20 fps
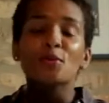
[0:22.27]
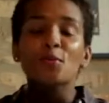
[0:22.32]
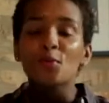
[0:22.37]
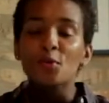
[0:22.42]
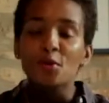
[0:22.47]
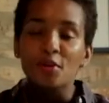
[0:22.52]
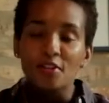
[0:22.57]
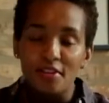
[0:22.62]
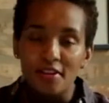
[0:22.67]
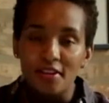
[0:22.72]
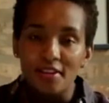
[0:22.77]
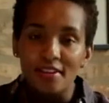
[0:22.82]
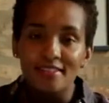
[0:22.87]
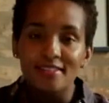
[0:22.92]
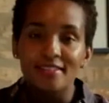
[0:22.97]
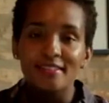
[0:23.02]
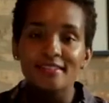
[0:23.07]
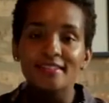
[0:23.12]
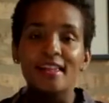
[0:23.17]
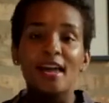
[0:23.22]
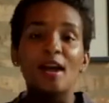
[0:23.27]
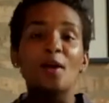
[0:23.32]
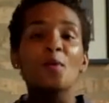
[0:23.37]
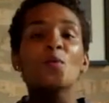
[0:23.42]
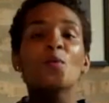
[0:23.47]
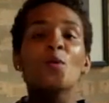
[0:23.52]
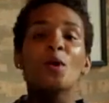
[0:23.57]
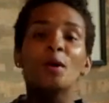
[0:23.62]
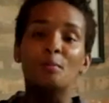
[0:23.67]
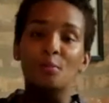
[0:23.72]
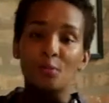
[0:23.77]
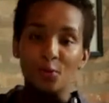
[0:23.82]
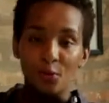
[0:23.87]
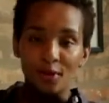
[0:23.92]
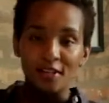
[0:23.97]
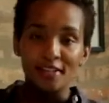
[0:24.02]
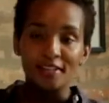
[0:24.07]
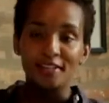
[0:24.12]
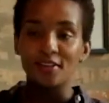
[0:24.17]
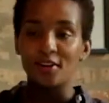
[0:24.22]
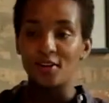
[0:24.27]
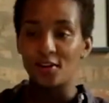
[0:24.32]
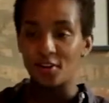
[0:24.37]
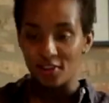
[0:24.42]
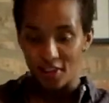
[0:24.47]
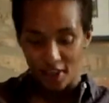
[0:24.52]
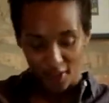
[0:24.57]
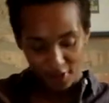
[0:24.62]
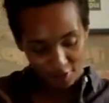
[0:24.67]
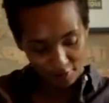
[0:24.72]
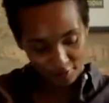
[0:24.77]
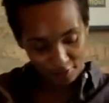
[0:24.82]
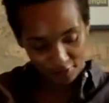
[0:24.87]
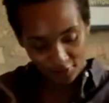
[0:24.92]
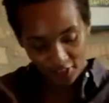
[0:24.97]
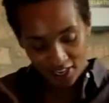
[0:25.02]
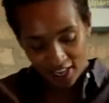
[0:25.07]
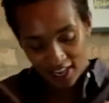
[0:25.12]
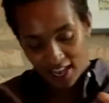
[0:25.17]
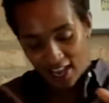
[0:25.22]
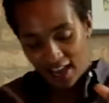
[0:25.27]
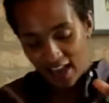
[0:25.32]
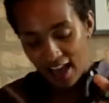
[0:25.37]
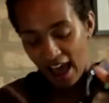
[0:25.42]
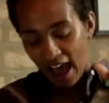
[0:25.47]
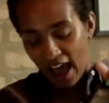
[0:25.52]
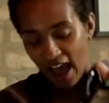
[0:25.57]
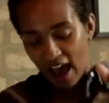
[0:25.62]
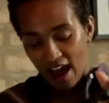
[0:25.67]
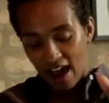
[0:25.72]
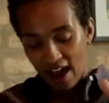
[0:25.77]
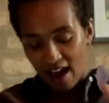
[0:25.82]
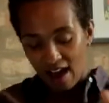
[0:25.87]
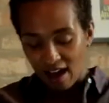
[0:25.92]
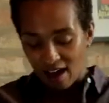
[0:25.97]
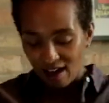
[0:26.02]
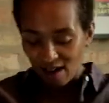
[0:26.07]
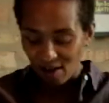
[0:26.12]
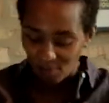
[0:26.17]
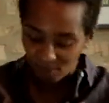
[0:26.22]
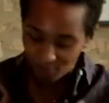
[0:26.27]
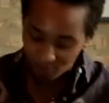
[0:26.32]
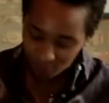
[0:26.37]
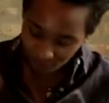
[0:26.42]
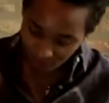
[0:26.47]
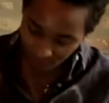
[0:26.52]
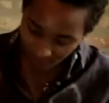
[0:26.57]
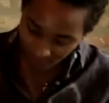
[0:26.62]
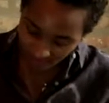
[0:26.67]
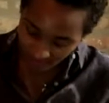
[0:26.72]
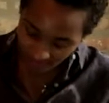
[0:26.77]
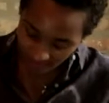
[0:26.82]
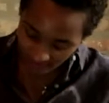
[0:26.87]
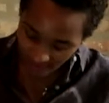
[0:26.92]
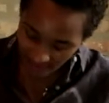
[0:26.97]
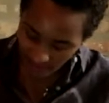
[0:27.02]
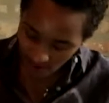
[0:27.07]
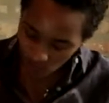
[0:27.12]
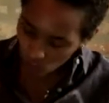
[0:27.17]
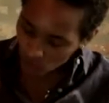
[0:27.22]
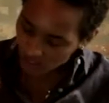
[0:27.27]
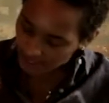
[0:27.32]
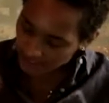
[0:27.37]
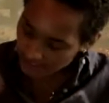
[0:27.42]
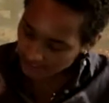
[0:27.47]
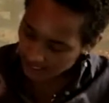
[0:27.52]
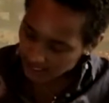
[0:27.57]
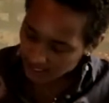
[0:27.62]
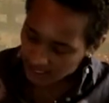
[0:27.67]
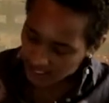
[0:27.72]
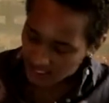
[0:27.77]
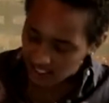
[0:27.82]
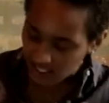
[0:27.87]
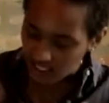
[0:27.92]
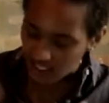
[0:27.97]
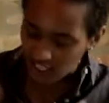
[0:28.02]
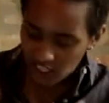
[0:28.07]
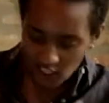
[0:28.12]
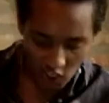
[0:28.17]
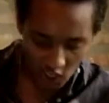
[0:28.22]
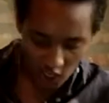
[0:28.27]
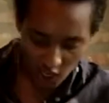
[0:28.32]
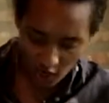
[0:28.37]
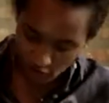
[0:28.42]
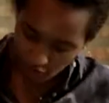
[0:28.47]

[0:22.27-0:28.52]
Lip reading: wore these at one point in her life. I want to say these here are